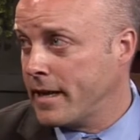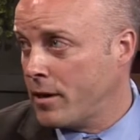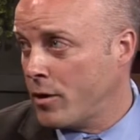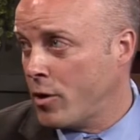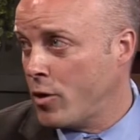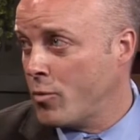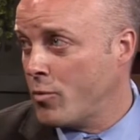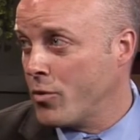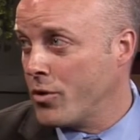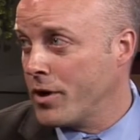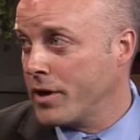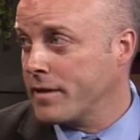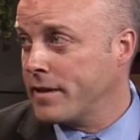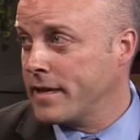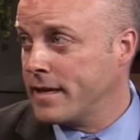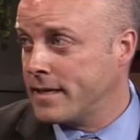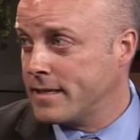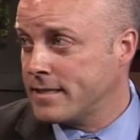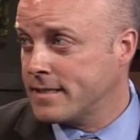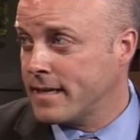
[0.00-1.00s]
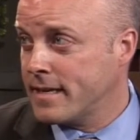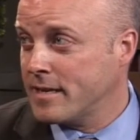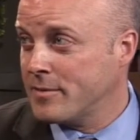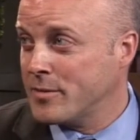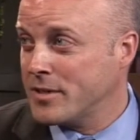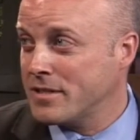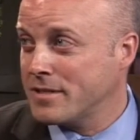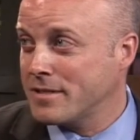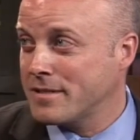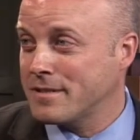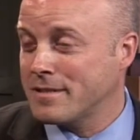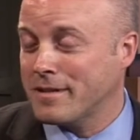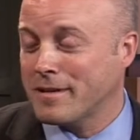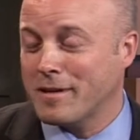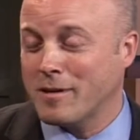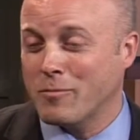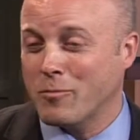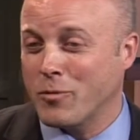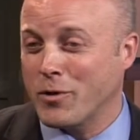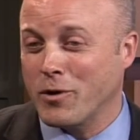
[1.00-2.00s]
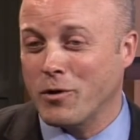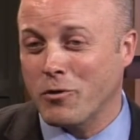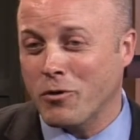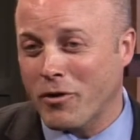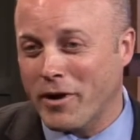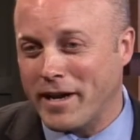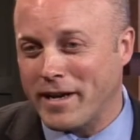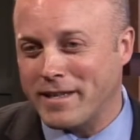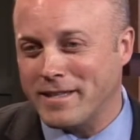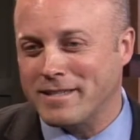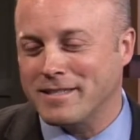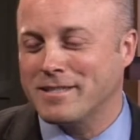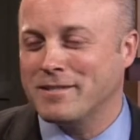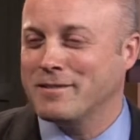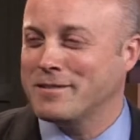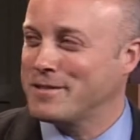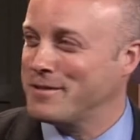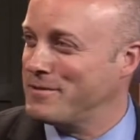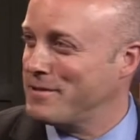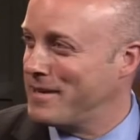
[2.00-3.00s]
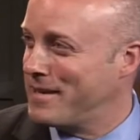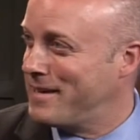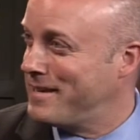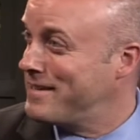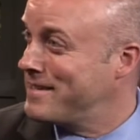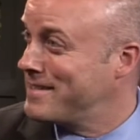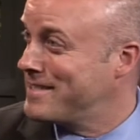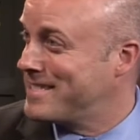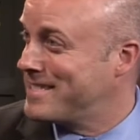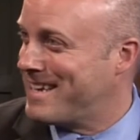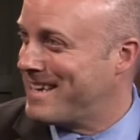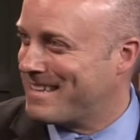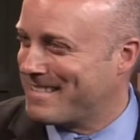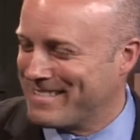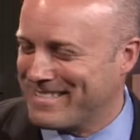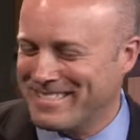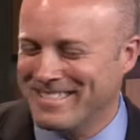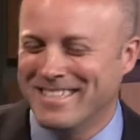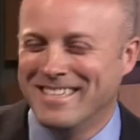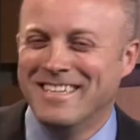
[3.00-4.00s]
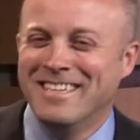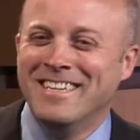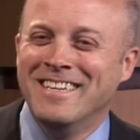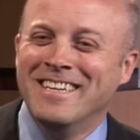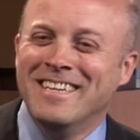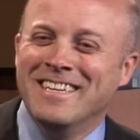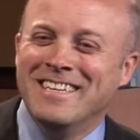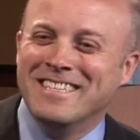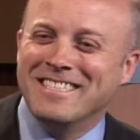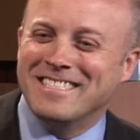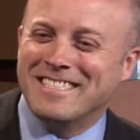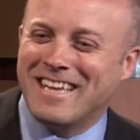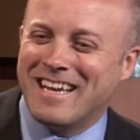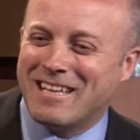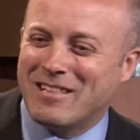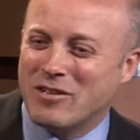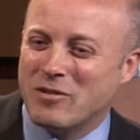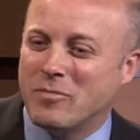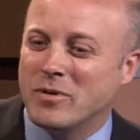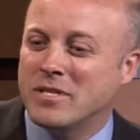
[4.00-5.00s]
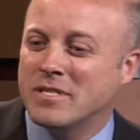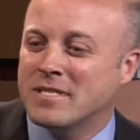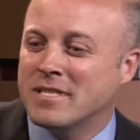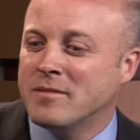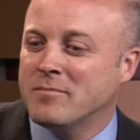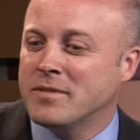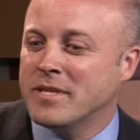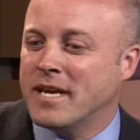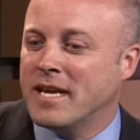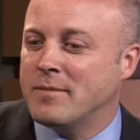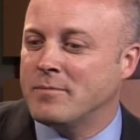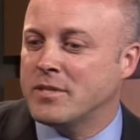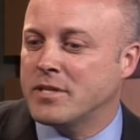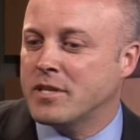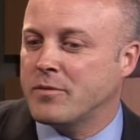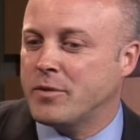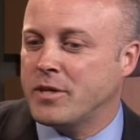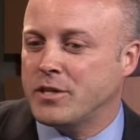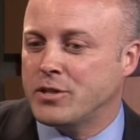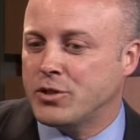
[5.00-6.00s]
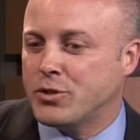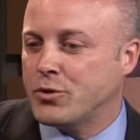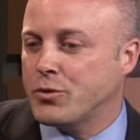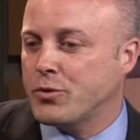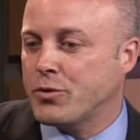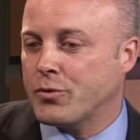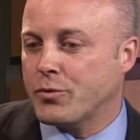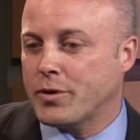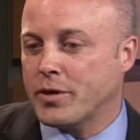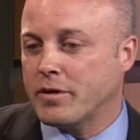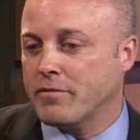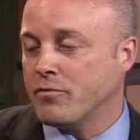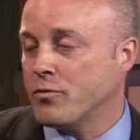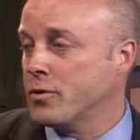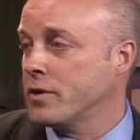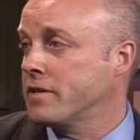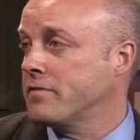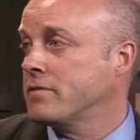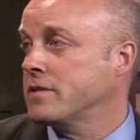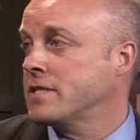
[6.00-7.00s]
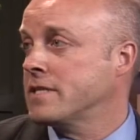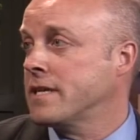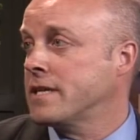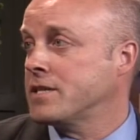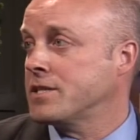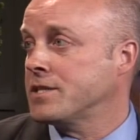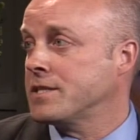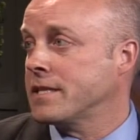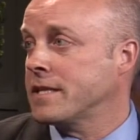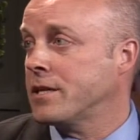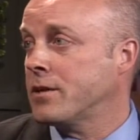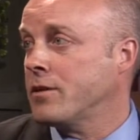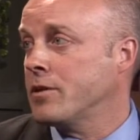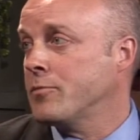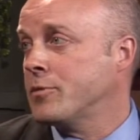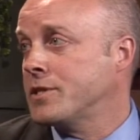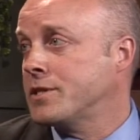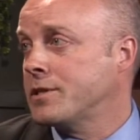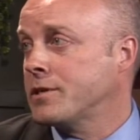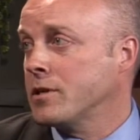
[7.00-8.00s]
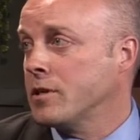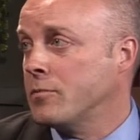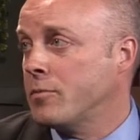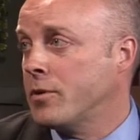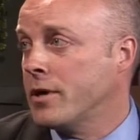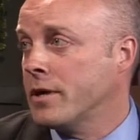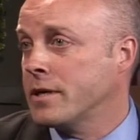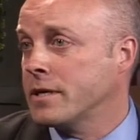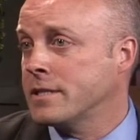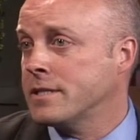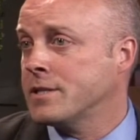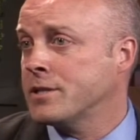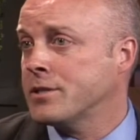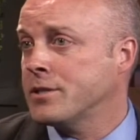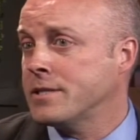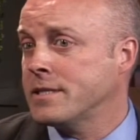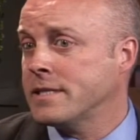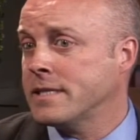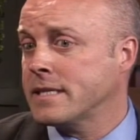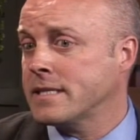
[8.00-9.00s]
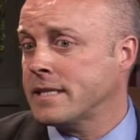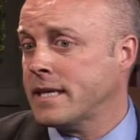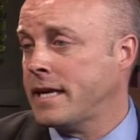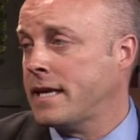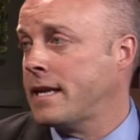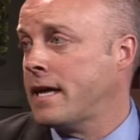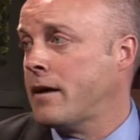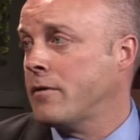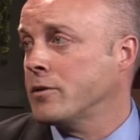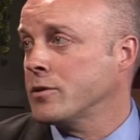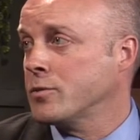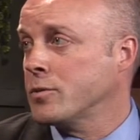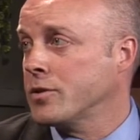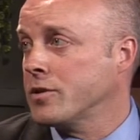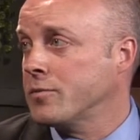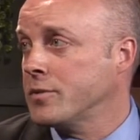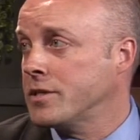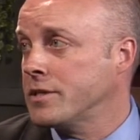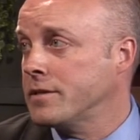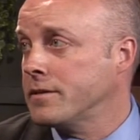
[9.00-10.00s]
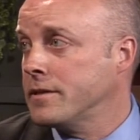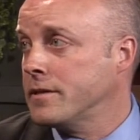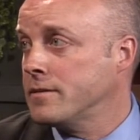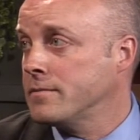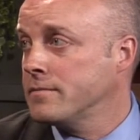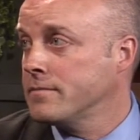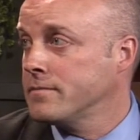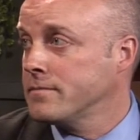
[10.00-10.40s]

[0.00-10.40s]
they get homework, they get assignments. Mm -hmm. um, mm-hmm. we don't grade. It's like back so to school. Exactly. exactly. But sometimes it could be two, three, or four different sessions to get all the material apart because it's good six to eight hours worth of material.